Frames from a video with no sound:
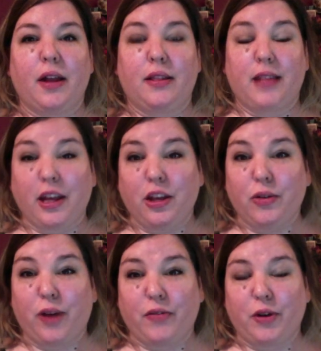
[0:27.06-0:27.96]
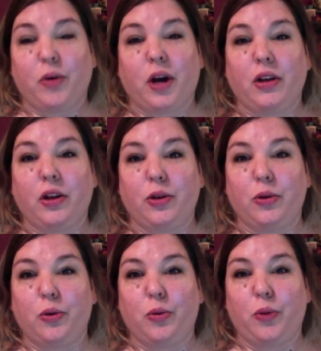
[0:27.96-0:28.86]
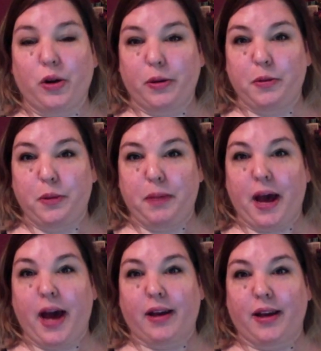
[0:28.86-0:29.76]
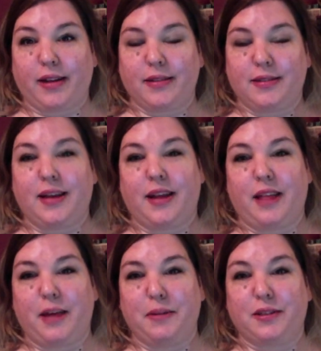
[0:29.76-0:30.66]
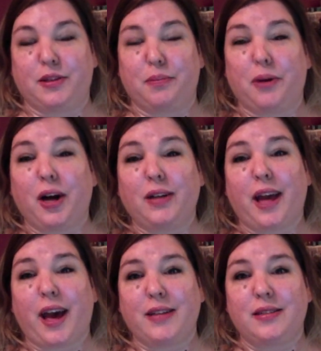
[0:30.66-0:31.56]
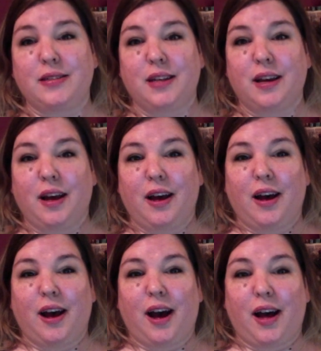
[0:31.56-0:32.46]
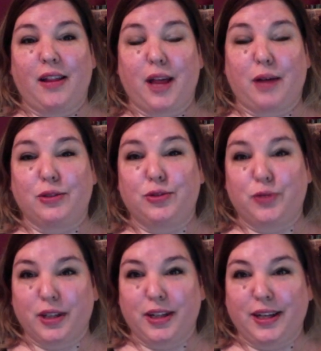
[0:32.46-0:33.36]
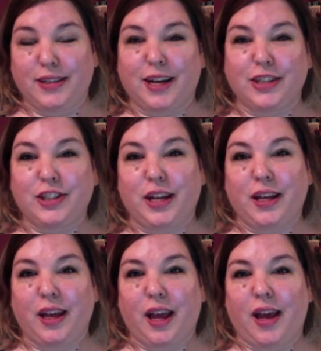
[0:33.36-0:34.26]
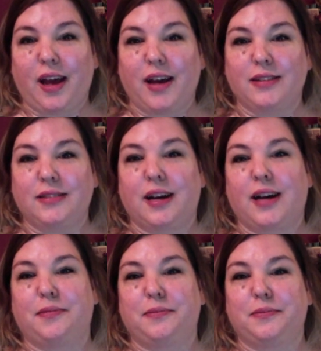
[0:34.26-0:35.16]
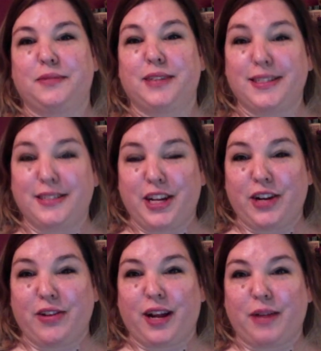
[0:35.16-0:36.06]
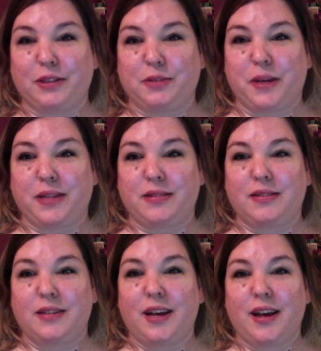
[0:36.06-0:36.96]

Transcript: Thank you, everyone who welcomed me back and said they missed the podcast. That was really touching and nice to hear that I was missed.